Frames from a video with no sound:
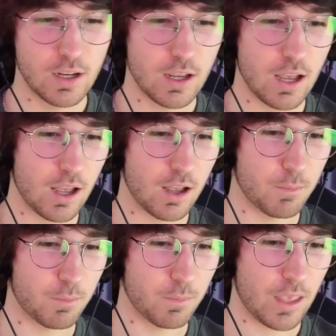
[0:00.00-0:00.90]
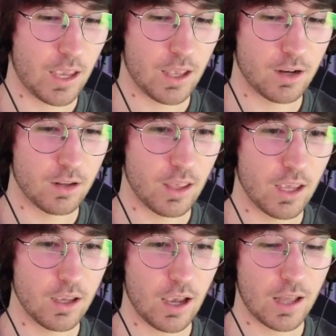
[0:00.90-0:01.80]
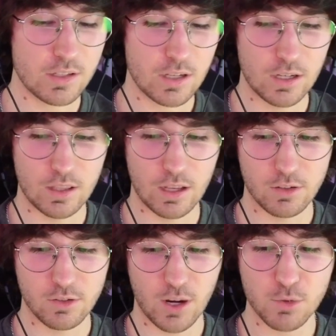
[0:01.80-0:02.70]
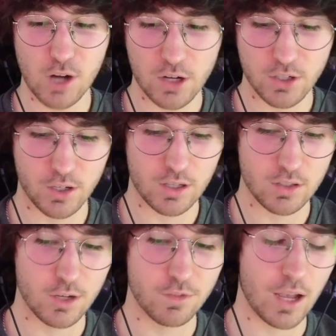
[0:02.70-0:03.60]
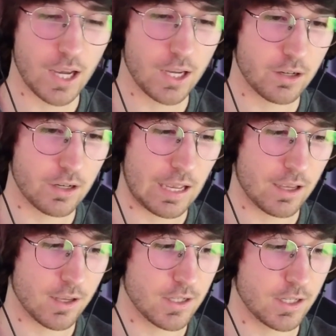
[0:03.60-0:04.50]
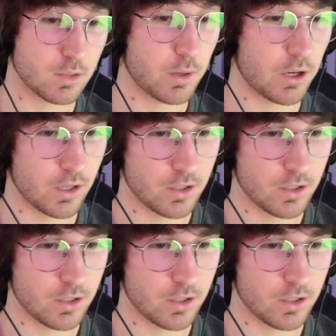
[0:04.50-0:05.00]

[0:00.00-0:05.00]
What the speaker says: And they had this idea that chain abstraction is defined as an experience.